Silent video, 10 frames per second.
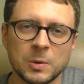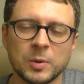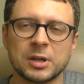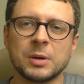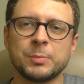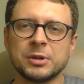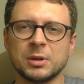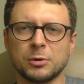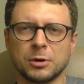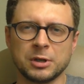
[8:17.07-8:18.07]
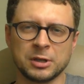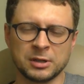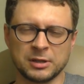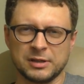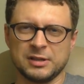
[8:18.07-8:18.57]
wake up in the morning
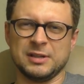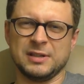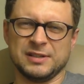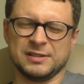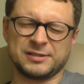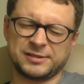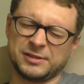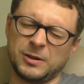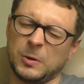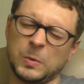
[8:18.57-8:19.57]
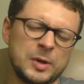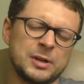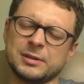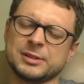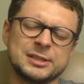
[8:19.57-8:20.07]
so
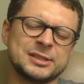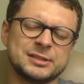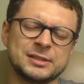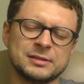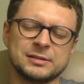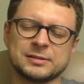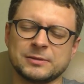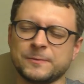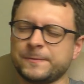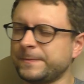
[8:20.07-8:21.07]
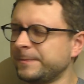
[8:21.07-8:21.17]
well rested, it's so,